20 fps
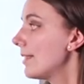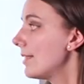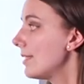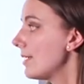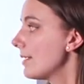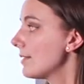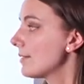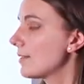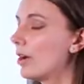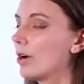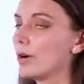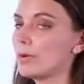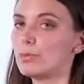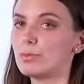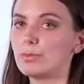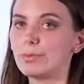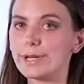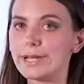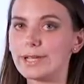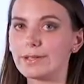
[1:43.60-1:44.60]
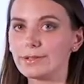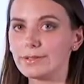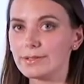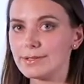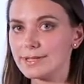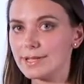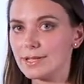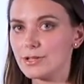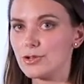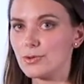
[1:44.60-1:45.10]
These are real
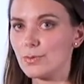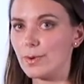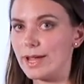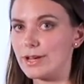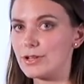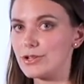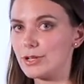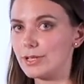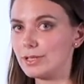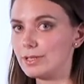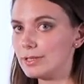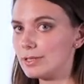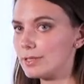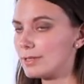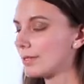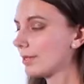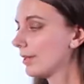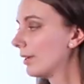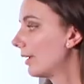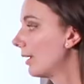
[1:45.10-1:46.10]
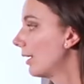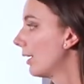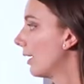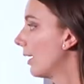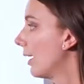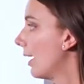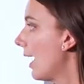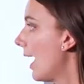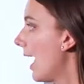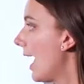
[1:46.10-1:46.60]
situations
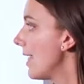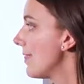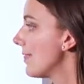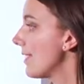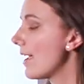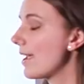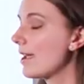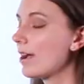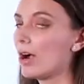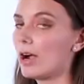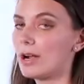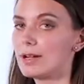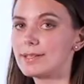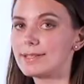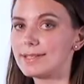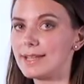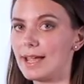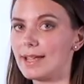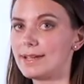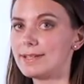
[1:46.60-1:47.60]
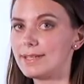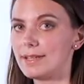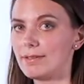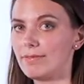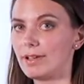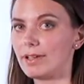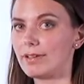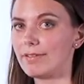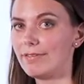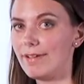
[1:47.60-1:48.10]
and they are
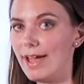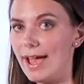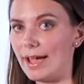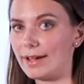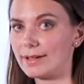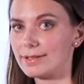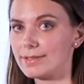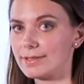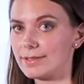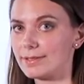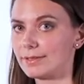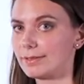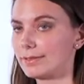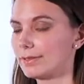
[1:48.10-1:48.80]
scientific facts.